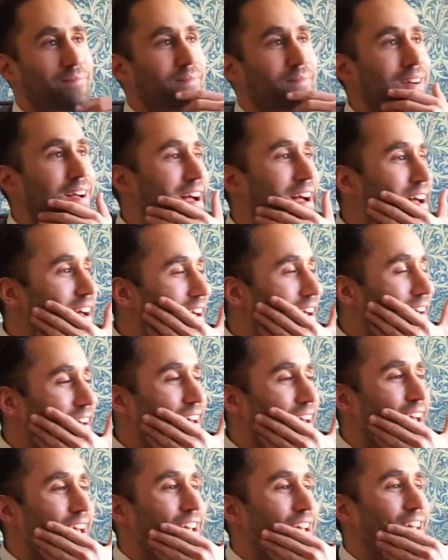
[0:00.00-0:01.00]

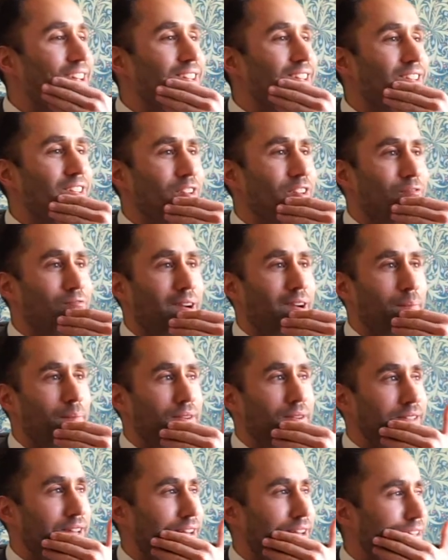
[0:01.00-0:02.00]
a good
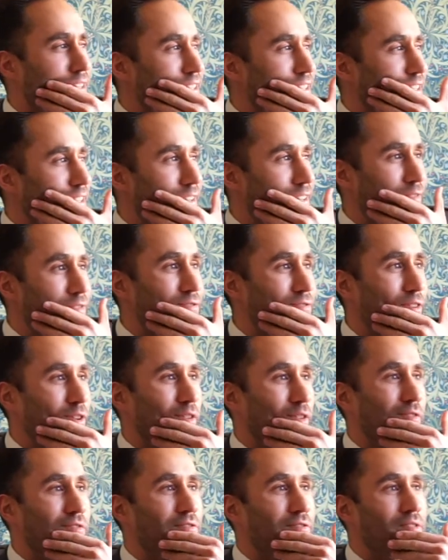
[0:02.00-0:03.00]
representative
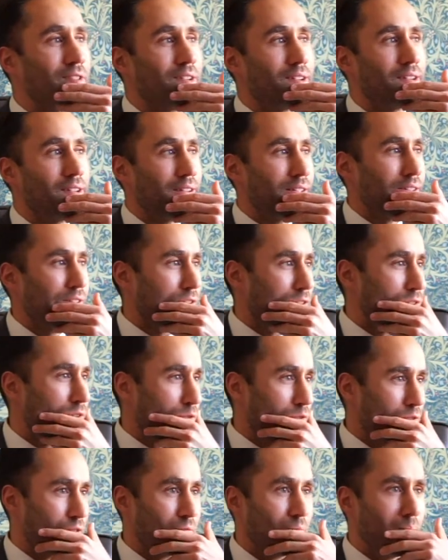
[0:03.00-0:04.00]
of the
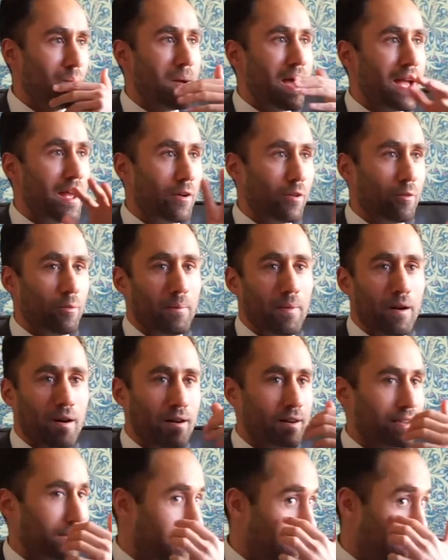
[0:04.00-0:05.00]
sort of male
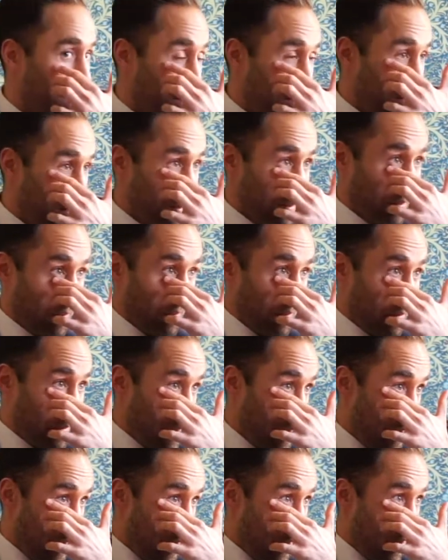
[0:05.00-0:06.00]
market
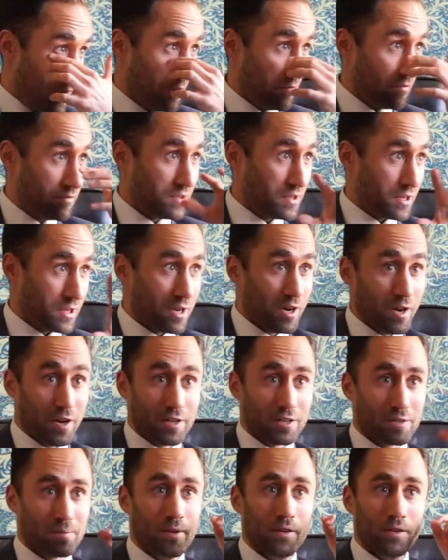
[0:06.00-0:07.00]
of
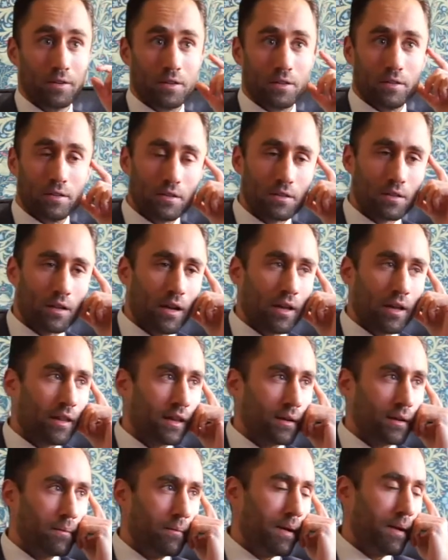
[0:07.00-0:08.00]
cigar smokers, I
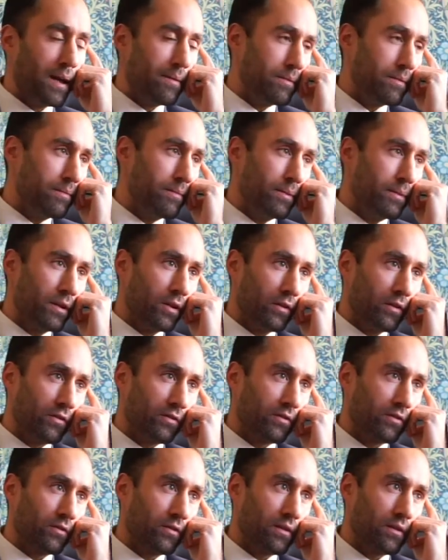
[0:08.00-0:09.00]
think maybe
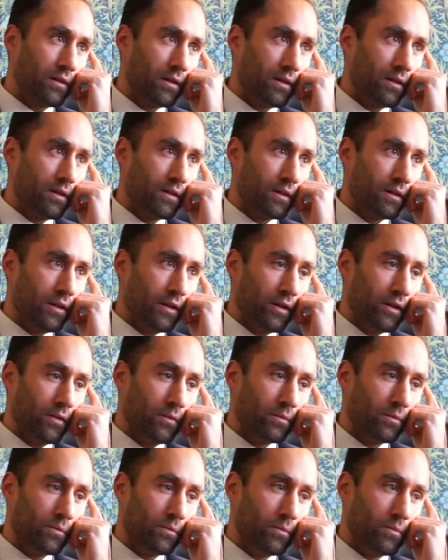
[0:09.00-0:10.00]
because, we
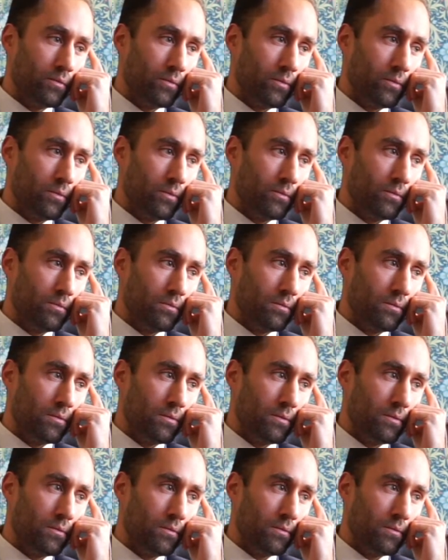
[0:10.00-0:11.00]

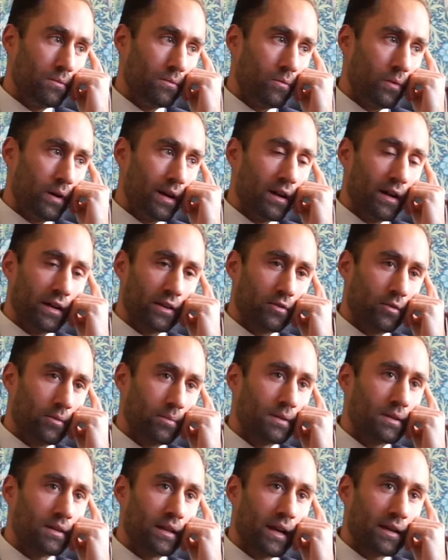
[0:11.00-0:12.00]
like to
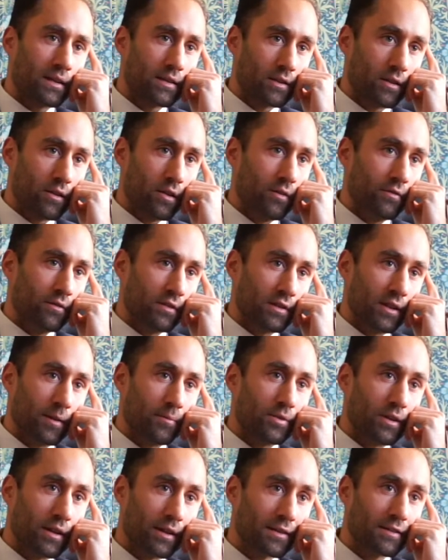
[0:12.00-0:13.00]
obsess over
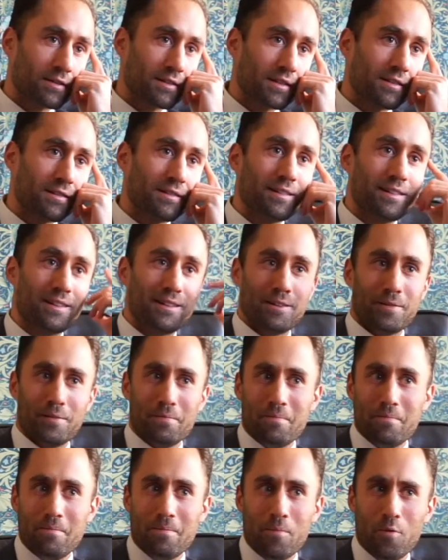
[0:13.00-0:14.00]
subjects
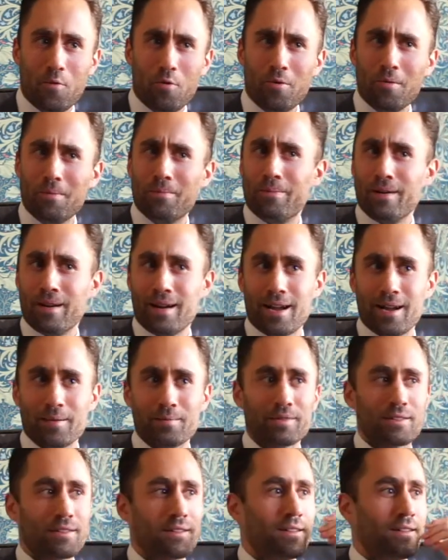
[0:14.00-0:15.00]
more,
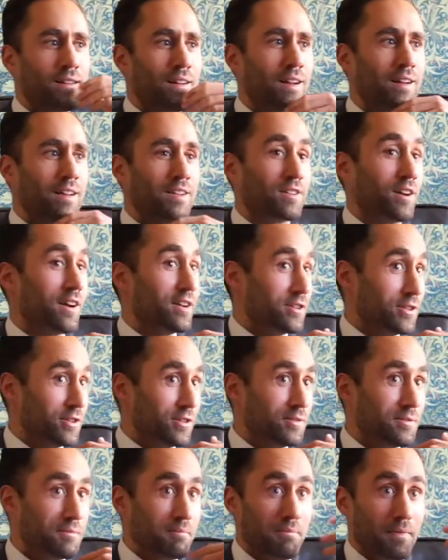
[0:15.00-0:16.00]
perhaps. At least I do.